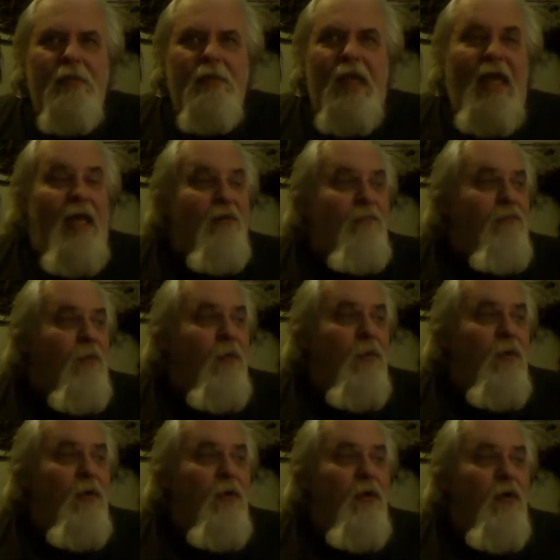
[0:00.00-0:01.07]
And
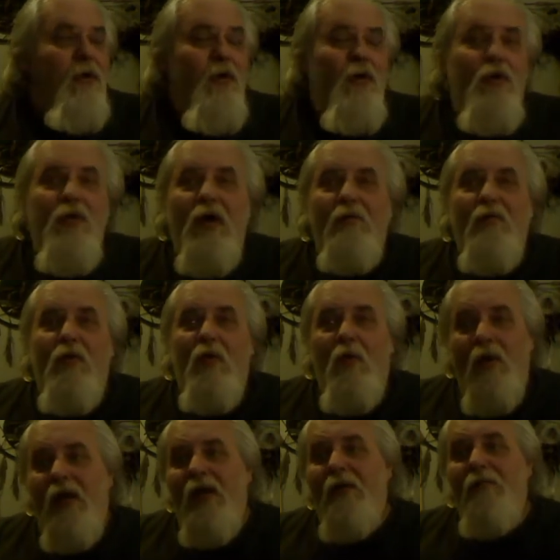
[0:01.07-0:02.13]
for whoever or
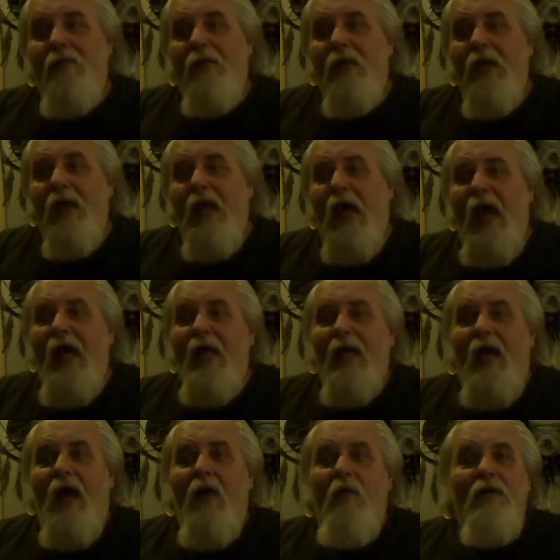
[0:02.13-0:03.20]
whatever, I can
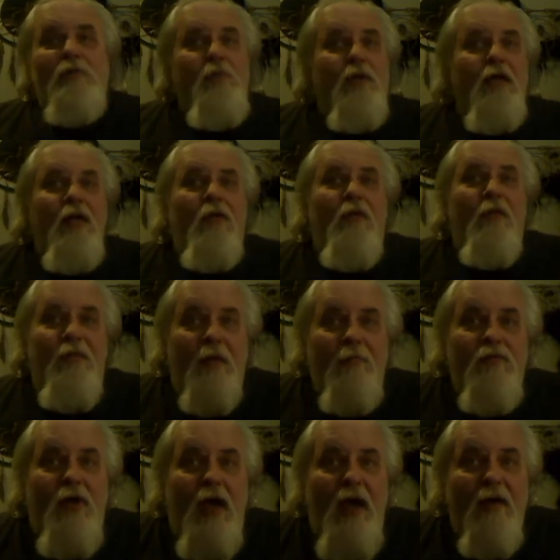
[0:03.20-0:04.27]
always put it on a thumb
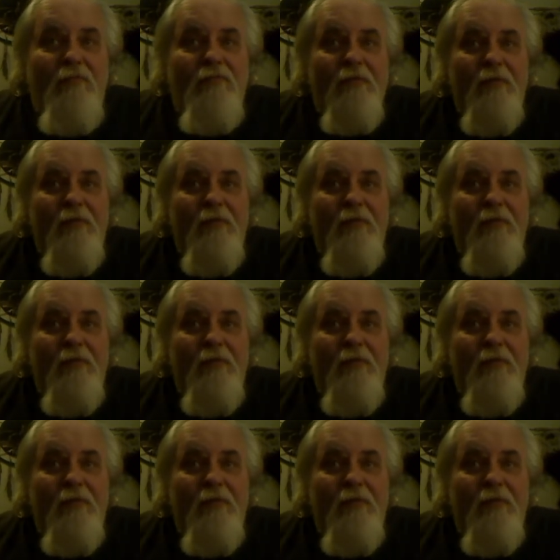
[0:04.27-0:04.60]
drive